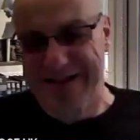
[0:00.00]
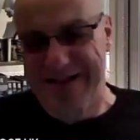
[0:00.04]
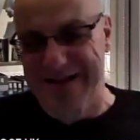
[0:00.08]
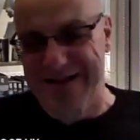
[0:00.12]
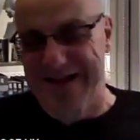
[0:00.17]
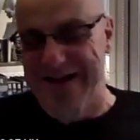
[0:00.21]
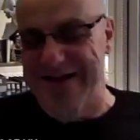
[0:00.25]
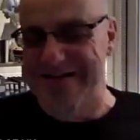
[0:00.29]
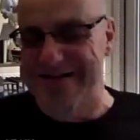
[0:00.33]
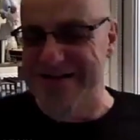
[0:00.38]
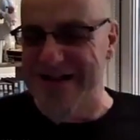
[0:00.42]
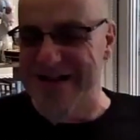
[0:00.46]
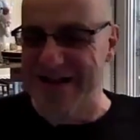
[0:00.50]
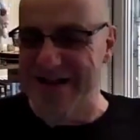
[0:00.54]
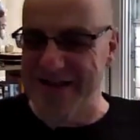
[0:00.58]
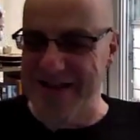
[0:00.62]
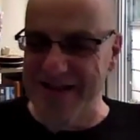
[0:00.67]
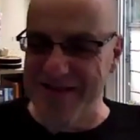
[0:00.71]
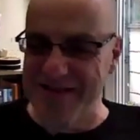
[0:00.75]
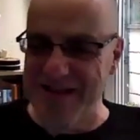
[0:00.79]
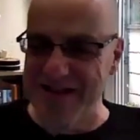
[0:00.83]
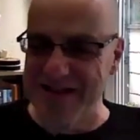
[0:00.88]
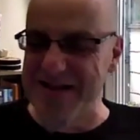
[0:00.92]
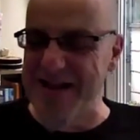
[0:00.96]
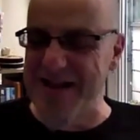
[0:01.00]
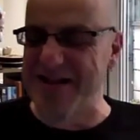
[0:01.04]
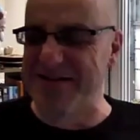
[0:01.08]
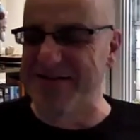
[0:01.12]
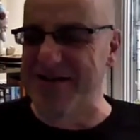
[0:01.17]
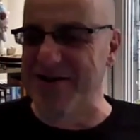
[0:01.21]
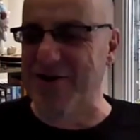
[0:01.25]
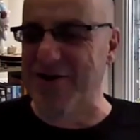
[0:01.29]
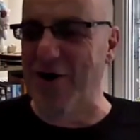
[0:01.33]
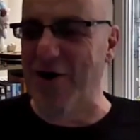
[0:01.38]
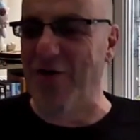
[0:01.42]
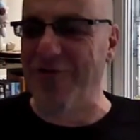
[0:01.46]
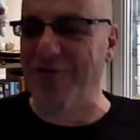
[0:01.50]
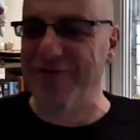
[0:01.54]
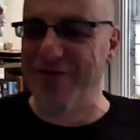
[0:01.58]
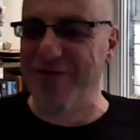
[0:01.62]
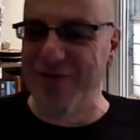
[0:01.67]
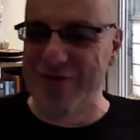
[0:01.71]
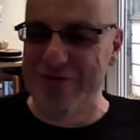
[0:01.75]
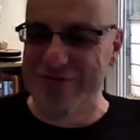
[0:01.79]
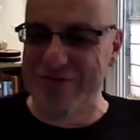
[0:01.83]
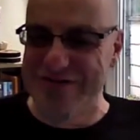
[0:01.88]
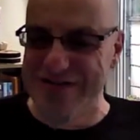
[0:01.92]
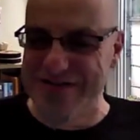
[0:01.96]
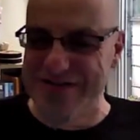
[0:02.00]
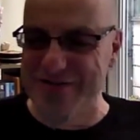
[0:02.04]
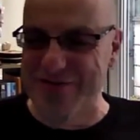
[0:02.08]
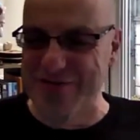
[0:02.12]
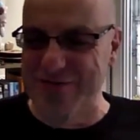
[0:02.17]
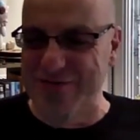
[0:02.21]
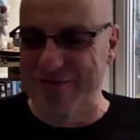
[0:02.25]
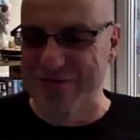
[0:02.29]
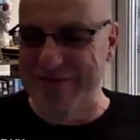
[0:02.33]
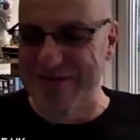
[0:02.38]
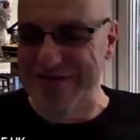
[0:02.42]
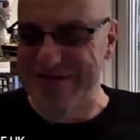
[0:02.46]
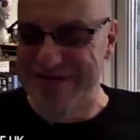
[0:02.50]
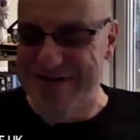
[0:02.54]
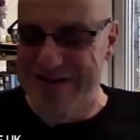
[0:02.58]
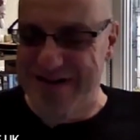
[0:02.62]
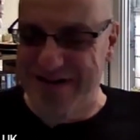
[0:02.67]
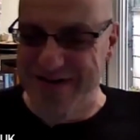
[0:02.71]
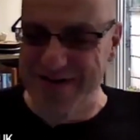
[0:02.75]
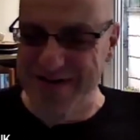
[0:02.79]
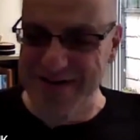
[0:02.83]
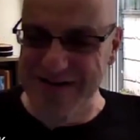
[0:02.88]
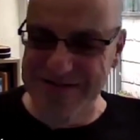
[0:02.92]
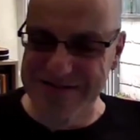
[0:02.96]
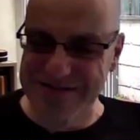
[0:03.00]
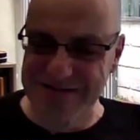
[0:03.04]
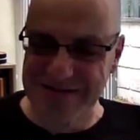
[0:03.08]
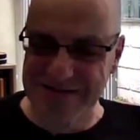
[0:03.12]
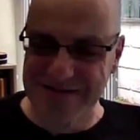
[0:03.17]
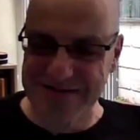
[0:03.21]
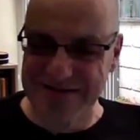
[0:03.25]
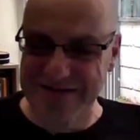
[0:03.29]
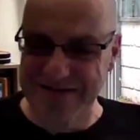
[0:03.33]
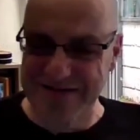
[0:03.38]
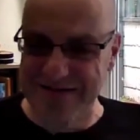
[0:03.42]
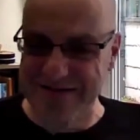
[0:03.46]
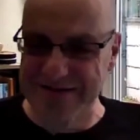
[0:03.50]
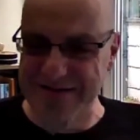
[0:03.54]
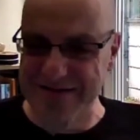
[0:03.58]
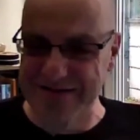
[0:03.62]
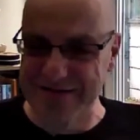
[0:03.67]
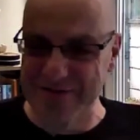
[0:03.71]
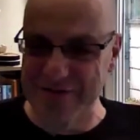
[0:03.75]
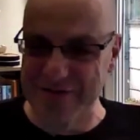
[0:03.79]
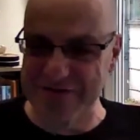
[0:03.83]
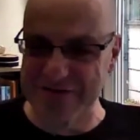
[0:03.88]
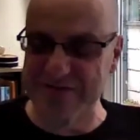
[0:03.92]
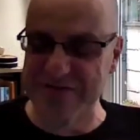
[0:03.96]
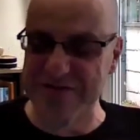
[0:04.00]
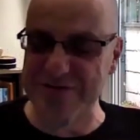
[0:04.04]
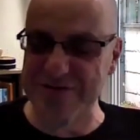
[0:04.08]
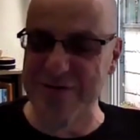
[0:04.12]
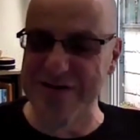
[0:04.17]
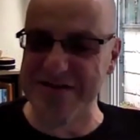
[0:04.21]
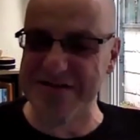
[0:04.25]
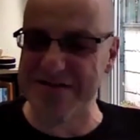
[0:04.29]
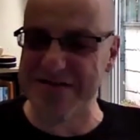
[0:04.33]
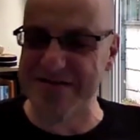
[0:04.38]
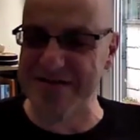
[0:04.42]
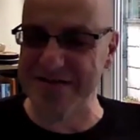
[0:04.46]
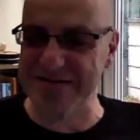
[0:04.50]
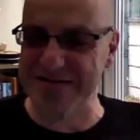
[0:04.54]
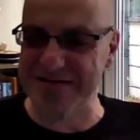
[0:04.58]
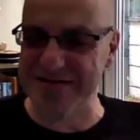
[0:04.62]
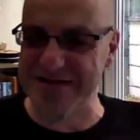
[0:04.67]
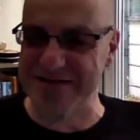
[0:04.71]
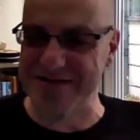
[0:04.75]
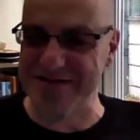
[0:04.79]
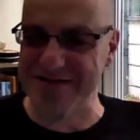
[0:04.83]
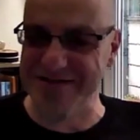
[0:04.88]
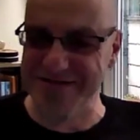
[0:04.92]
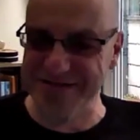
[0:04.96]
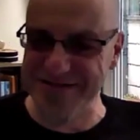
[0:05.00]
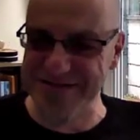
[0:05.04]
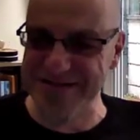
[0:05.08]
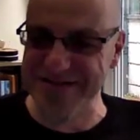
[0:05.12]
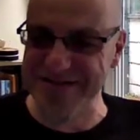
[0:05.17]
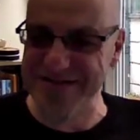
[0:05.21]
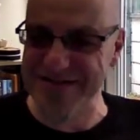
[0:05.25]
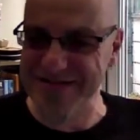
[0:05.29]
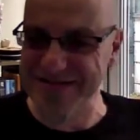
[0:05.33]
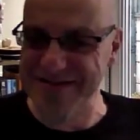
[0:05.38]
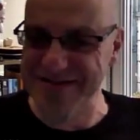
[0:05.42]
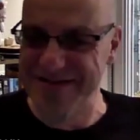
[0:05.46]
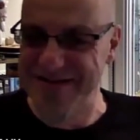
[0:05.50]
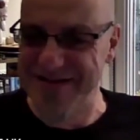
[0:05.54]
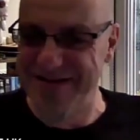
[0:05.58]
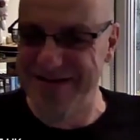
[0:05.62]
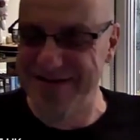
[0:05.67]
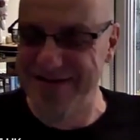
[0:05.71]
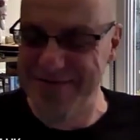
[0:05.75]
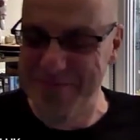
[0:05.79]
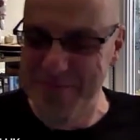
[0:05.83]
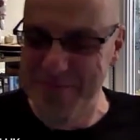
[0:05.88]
Yes, that's a convoluted story, isn't it? That's like lots of twists and turns, and